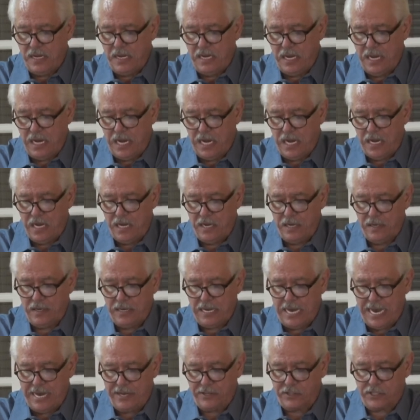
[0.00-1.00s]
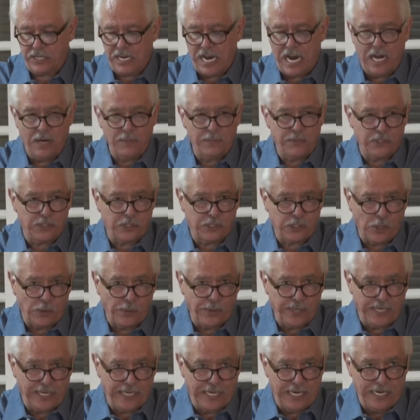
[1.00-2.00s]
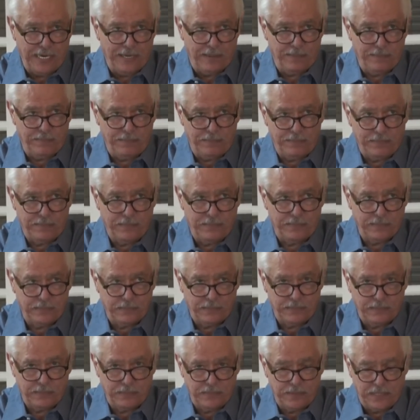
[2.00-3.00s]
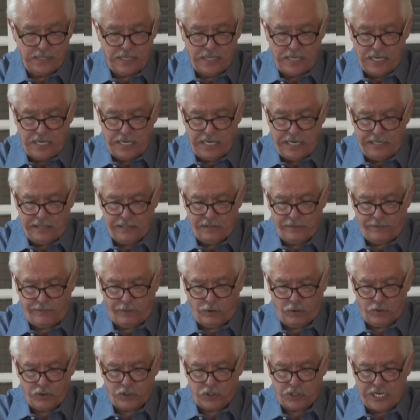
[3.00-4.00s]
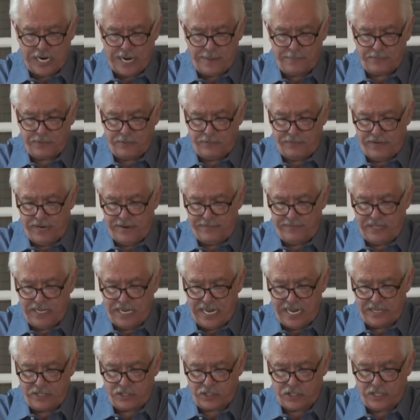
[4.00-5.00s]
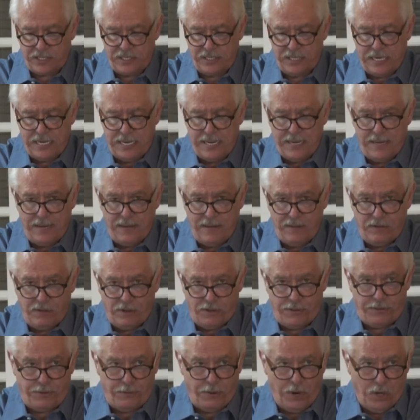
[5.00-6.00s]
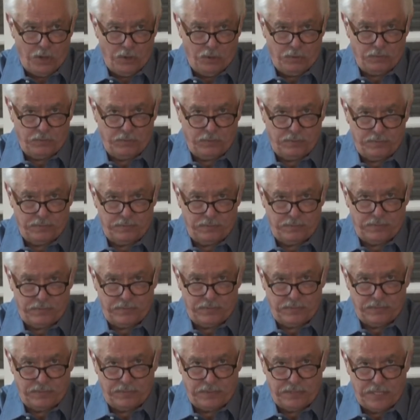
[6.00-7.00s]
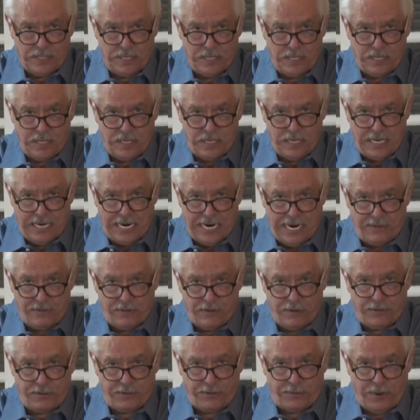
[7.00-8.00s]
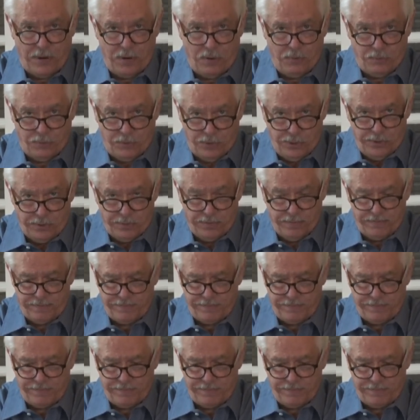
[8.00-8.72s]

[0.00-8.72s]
uh, as God was showing him in the fourth chapter of Revelation the throne and the throne room.